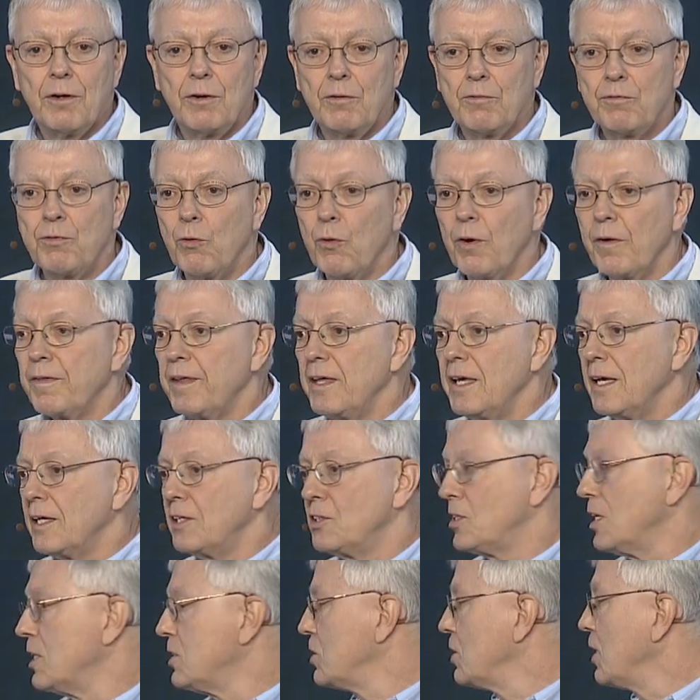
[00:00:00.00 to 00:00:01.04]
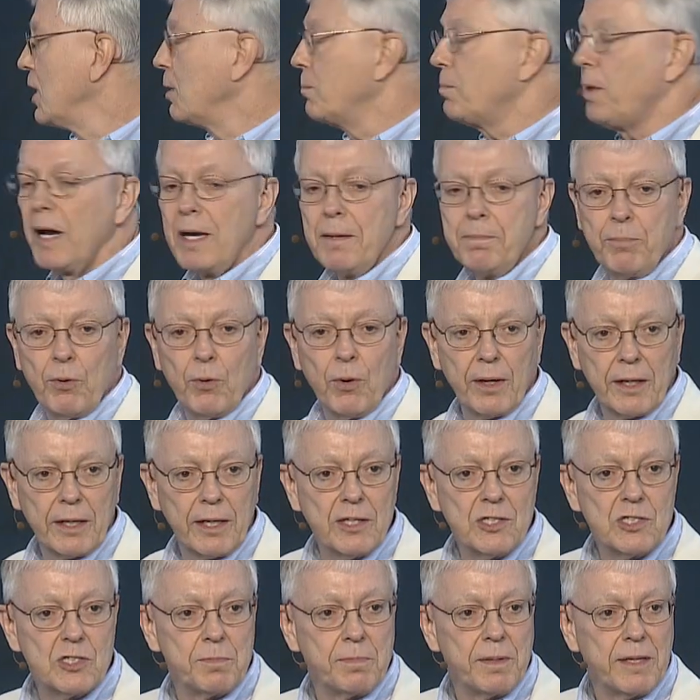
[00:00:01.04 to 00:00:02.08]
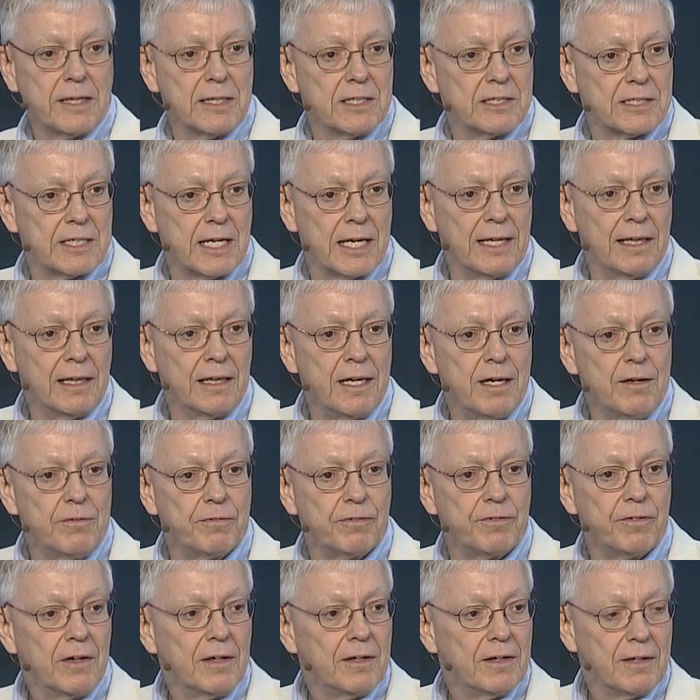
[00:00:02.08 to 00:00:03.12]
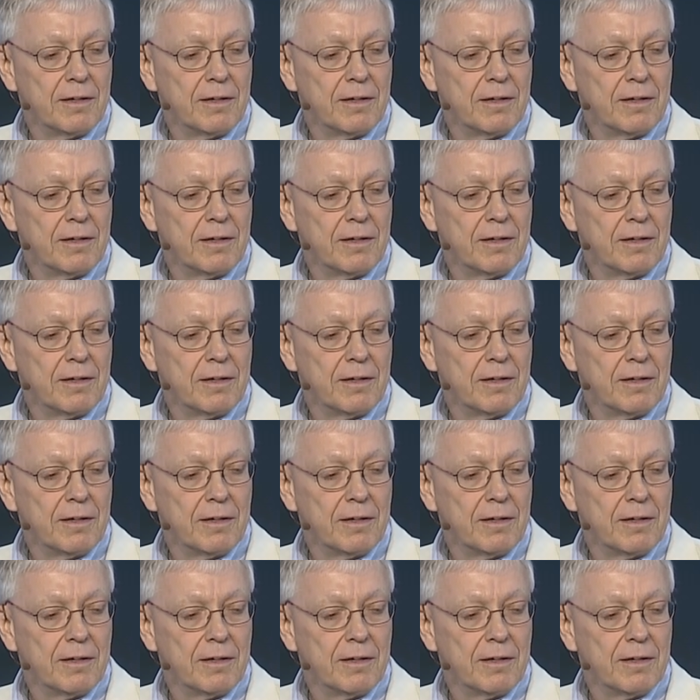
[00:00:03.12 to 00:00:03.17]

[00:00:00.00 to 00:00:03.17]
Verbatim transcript: for the existing pipe organs because they live.